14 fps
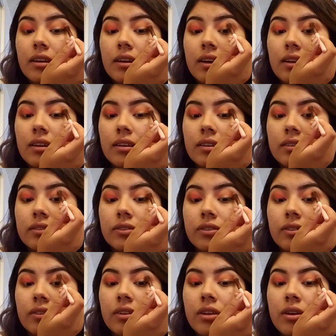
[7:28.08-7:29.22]
and you can
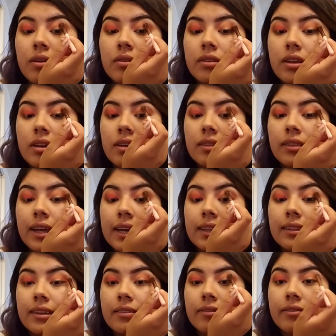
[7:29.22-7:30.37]
slowly,
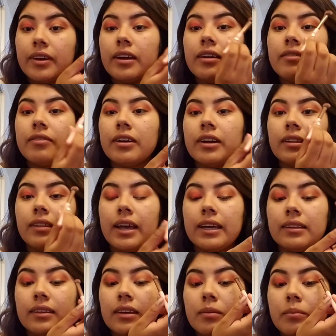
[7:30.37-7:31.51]
lightly, very, very
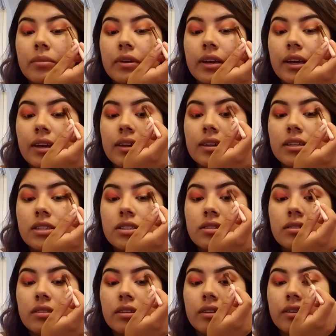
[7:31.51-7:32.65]
lightly bring it
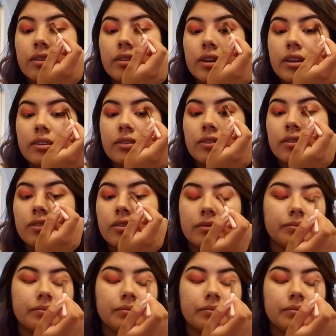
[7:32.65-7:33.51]
into the crease.